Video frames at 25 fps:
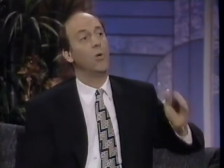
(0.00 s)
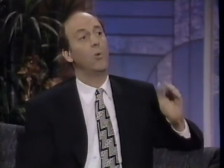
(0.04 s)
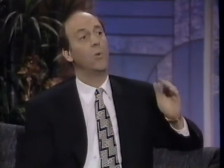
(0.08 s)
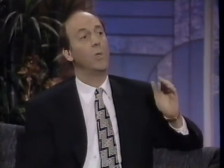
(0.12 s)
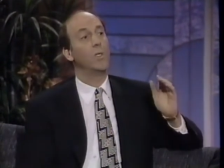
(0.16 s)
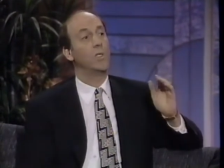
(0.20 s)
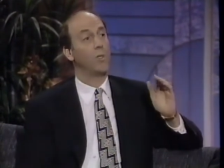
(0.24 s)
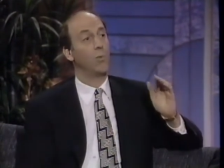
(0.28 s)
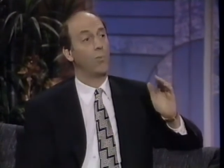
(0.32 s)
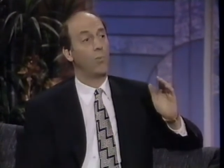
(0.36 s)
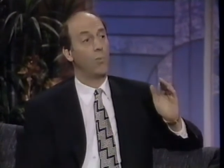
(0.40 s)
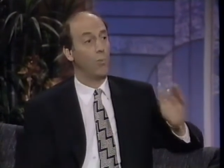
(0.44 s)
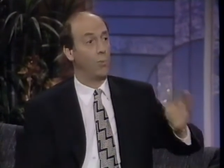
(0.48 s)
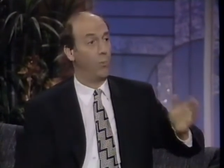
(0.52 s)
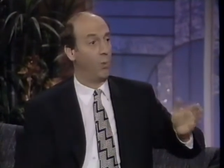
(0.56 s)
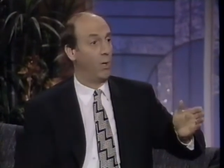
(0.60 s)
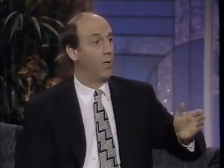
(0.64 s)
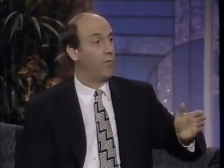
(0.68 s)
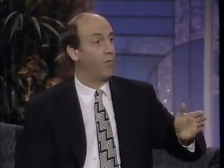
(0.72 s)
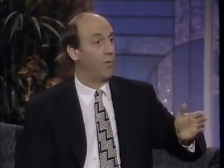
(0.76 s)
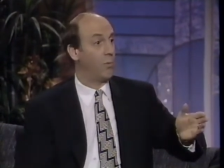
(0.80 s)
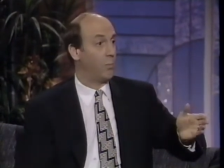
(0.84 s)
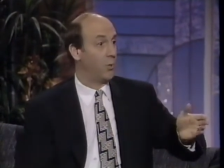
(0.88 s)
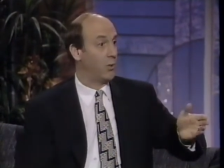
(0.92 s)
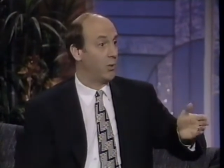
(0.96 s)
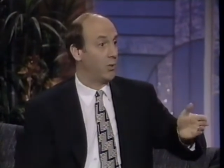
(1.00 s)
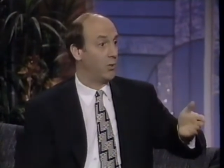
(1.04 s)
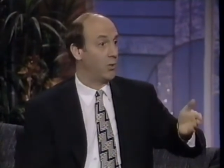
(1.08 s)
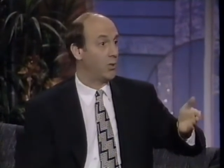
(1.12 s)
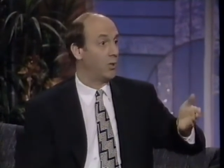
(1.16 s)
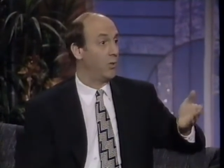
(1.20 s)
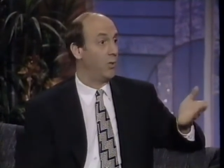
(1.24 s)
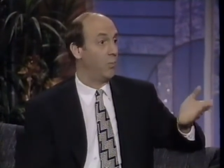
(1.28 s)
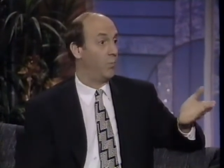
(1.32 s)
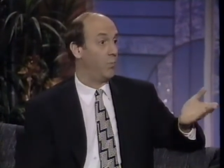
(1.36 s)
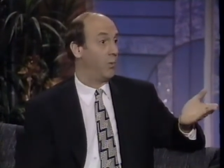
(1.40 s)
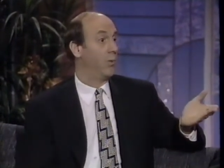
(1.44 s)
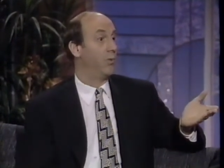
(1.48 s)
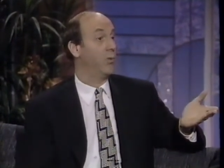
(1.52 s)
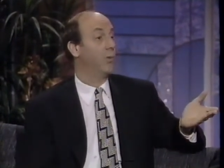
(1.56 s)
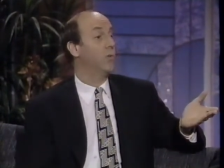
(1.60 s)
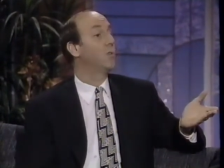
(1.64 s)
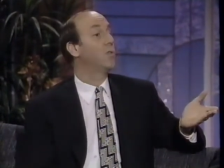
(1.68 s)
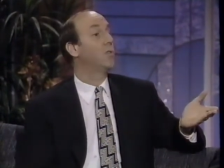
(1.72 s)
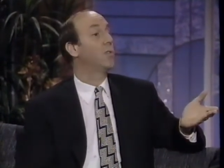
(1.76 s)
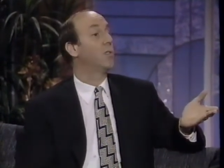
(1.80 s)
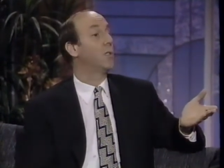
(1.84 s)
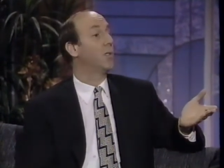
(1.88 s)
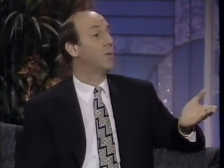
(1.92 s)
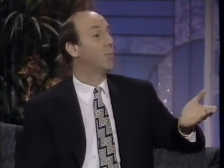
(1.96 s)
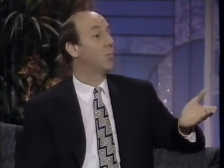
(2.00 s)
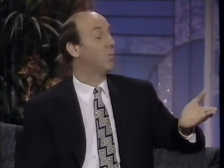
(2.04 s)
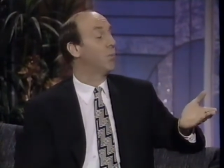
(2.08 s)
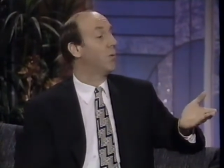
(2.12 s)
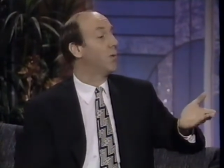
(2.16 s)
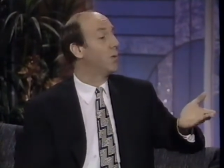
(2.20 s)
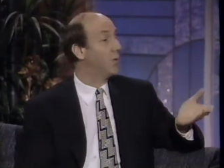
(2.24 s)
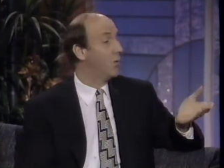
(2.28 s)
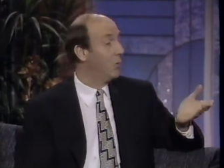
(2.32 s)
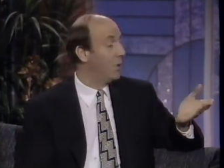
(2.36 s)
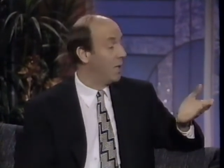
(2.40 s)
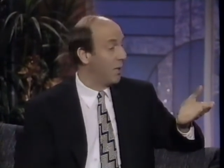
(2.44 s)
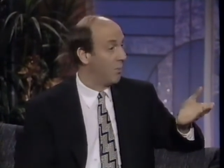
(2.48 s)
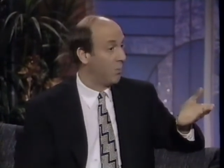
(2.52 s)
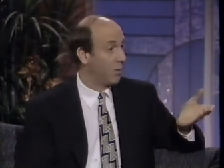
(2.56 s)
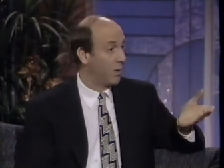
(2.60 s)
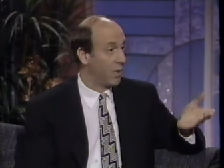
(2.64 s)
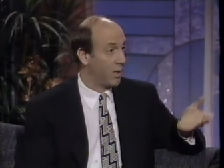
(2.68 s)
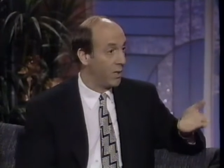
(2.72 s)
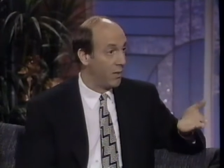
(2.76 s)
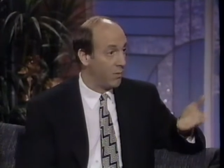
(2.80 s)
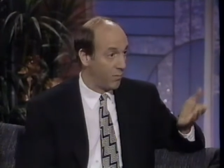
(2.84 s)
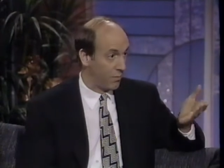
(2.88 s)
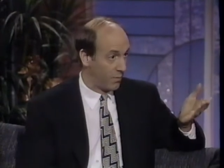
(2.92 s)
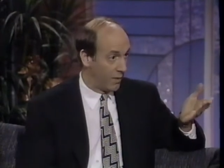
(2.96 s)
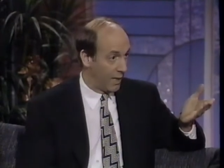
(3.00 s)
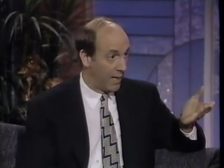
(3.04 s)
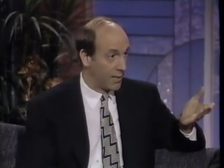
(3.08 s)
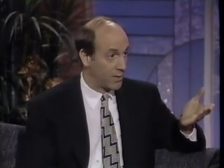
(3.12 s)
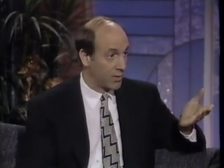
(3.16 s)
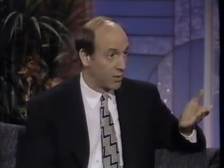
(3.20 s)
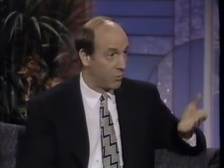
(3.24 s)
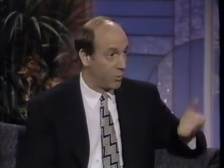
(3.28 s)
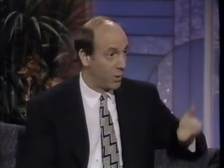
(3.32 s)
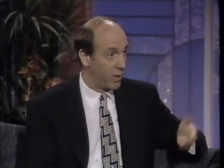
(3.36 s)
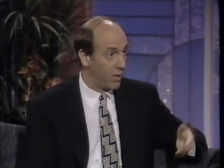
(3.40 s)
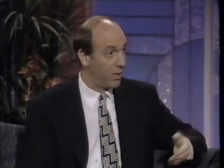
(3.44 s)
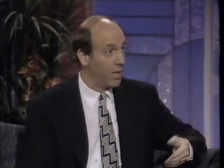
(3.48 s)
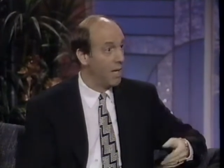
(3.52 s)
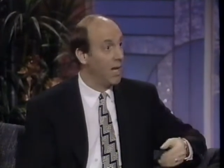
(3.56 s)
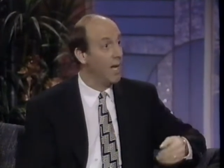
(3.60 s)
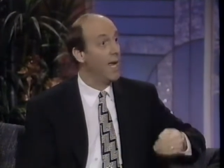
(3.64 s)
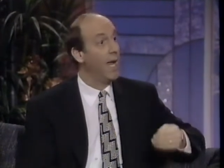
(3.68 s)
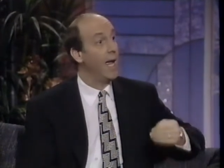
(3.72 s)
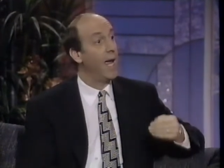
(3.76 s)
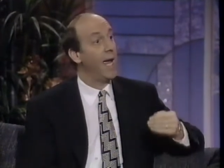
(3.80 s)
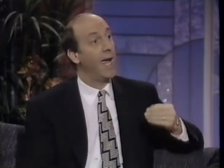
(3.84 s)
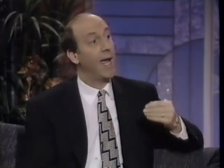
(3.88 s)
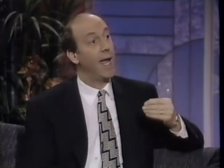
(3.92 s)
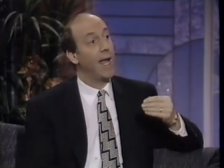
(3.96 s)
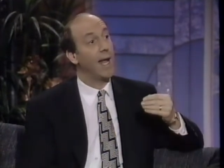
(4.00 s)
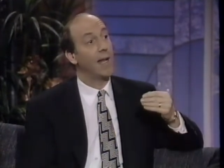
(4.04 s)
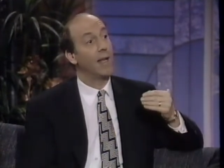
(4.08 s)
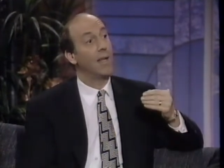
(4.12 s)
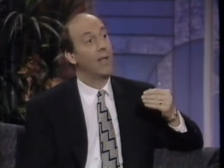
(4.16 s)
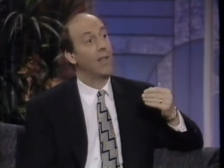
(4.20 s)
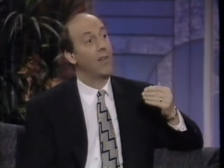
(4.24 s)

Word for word: who is a wonderful producer. He produced uh, Platoon, I believe, Oscar winner, and